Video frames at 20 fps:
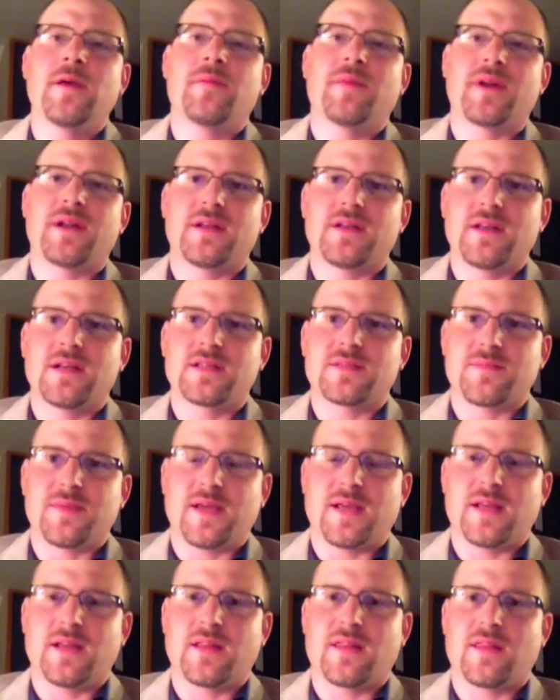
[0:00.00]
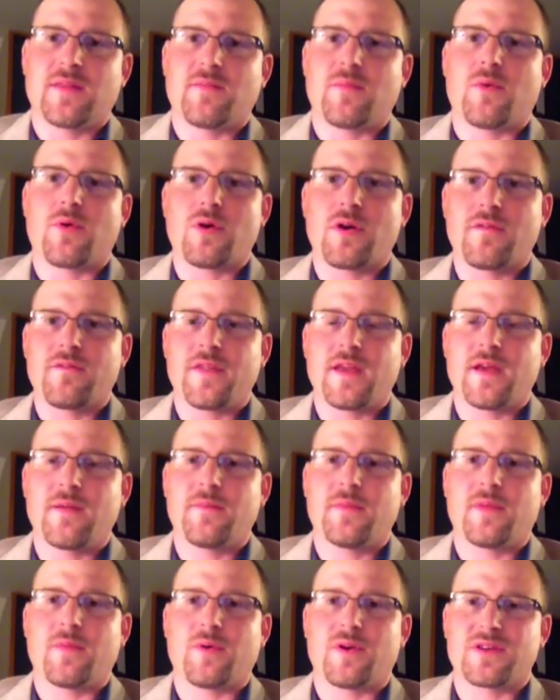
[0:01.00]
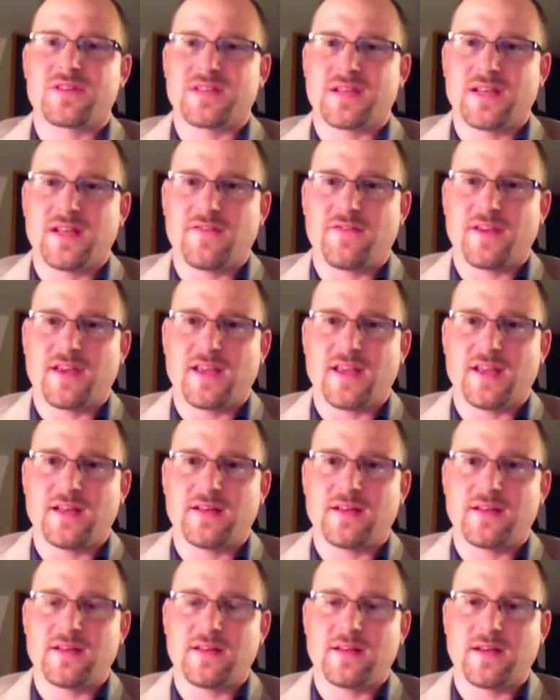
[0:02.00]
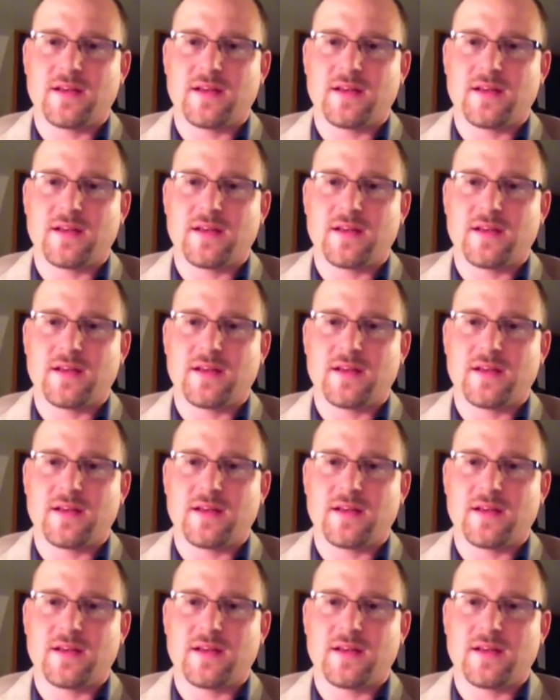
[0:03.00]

but it does mean the more of them, the more significant